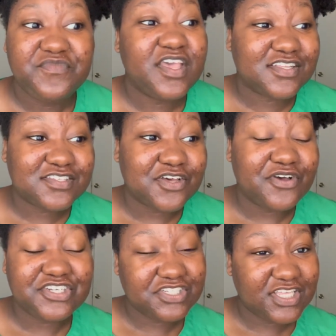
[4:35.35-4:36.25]
And so
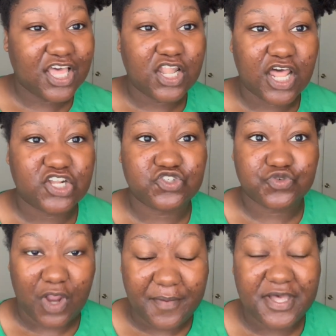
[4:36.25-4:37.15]
it's just like a lot of
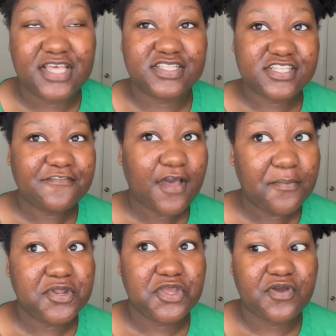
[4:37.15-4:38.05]
drama and stuff
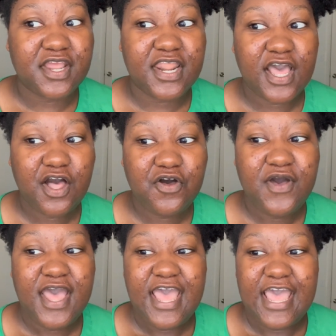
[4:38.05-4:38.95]
happening right now,
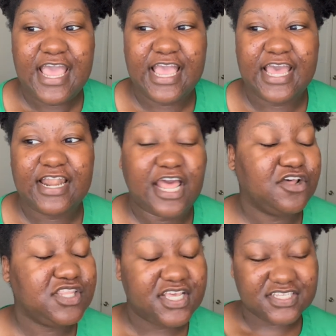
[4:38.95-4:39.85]
and I
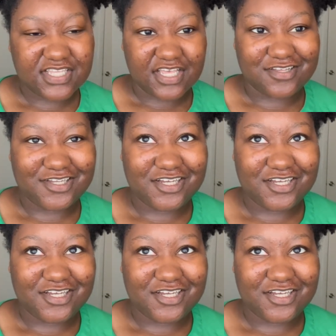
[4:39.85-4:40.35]
don't think it's like